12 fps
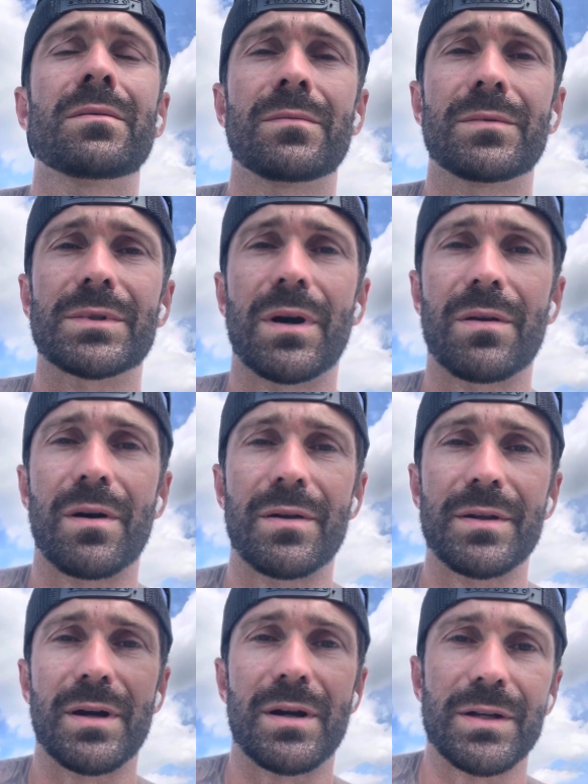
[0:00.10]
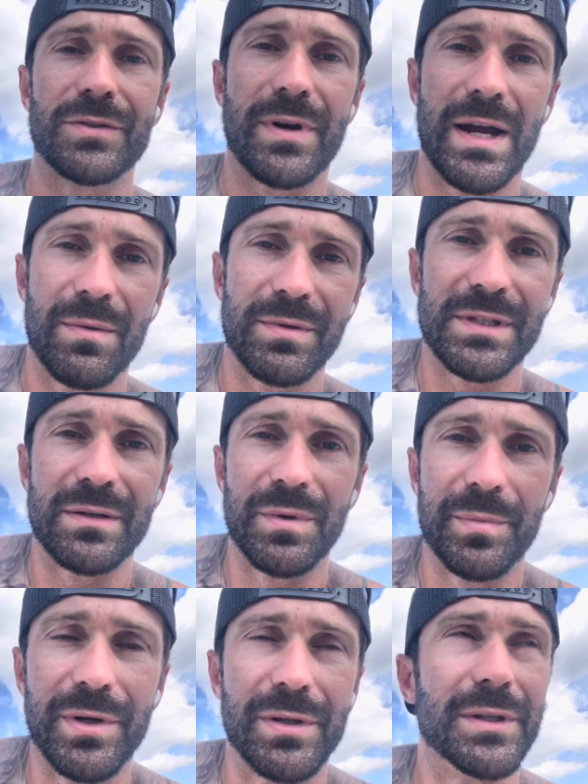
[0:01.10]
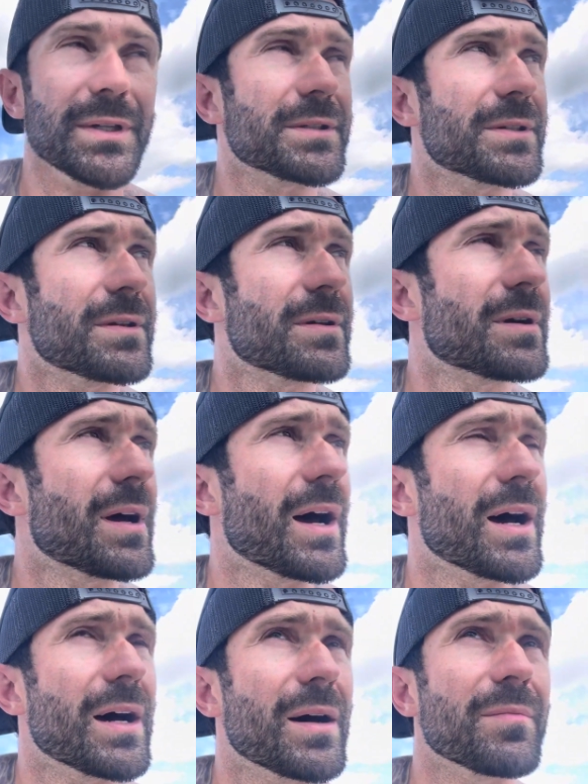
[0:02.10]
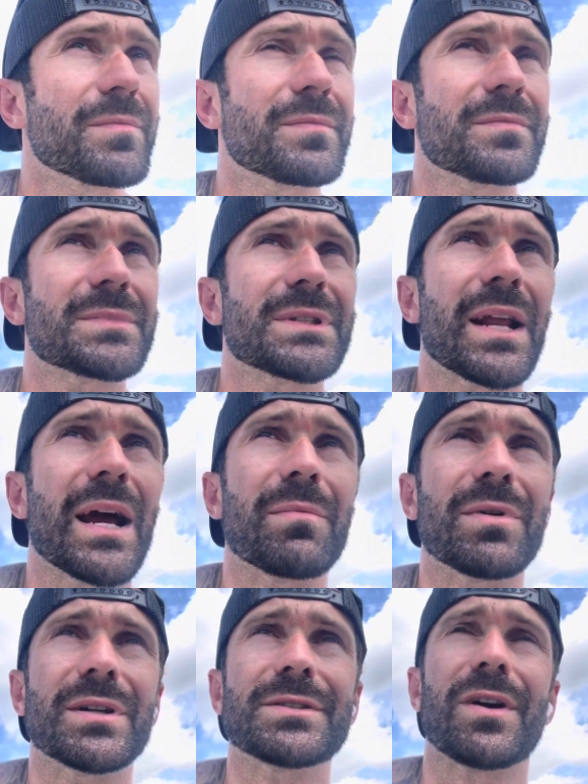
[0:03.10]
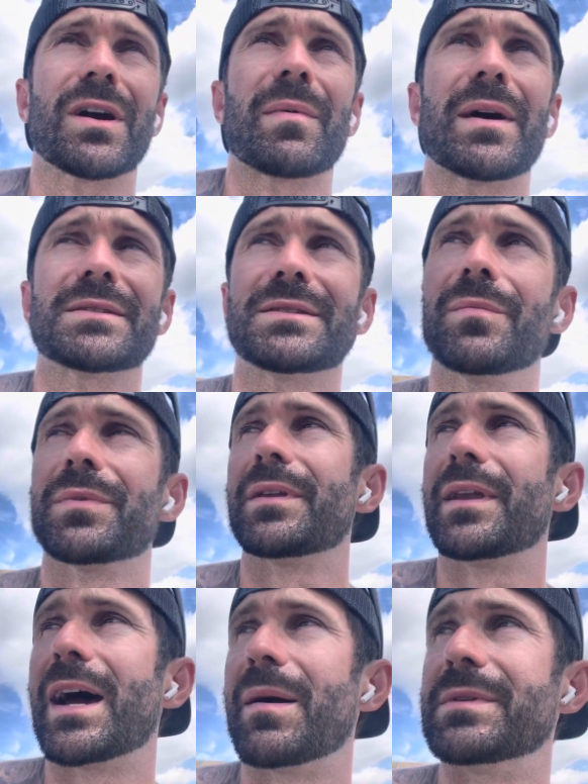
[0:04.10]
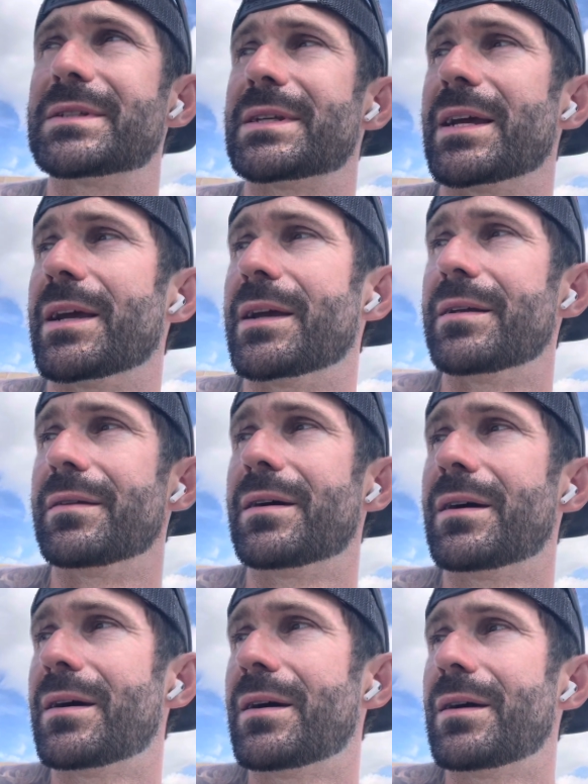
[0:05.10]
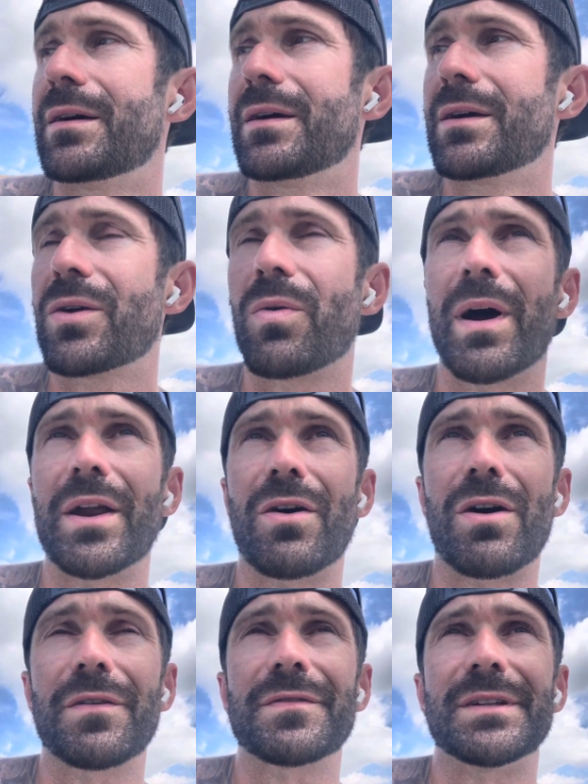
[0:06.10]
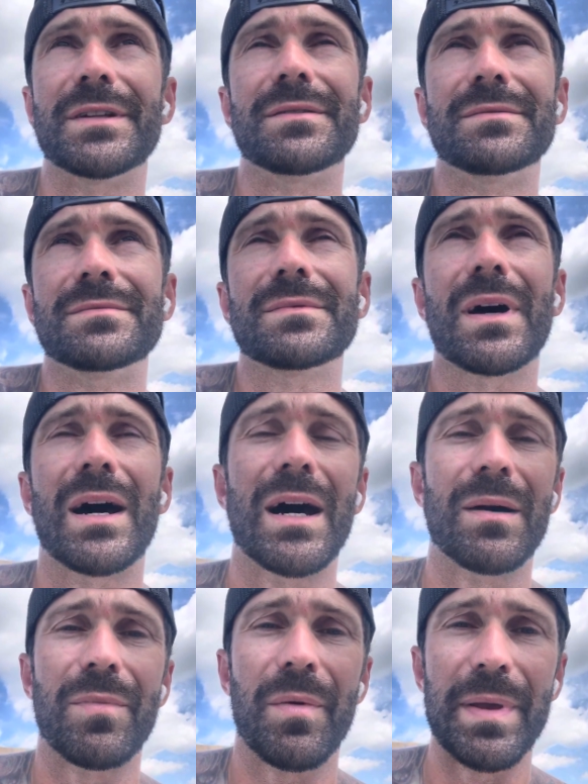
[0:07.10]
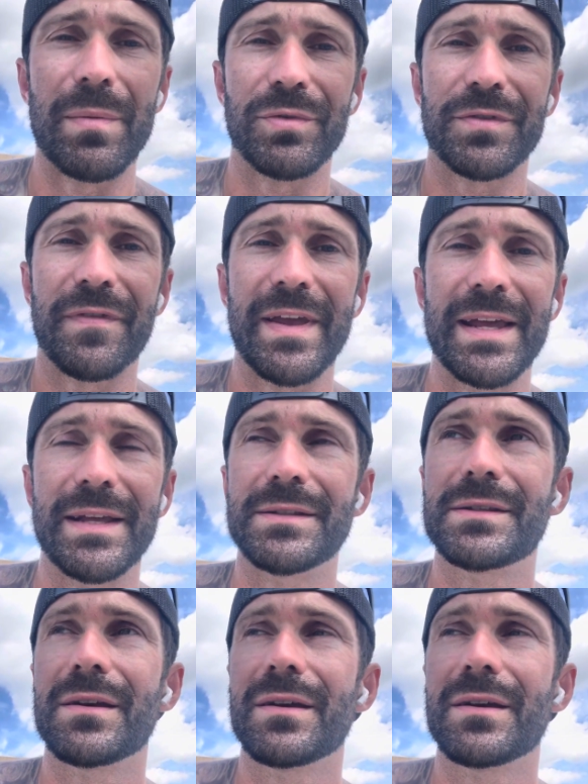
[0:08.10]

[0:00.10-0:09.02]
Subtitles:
What's going on, y'all? It's Rob with Cinema Bullies. Today I'm going to talk about something that I've been seeing quite often on people's feeds,